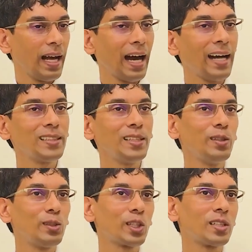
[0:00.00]
As a
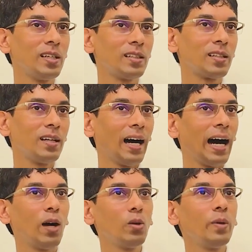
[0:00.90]
nutritionist,
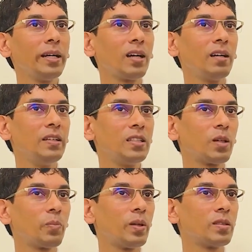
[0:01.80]
how do I convince
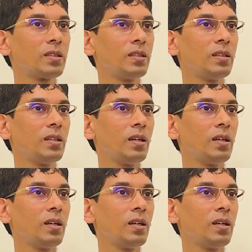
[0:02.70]
a person,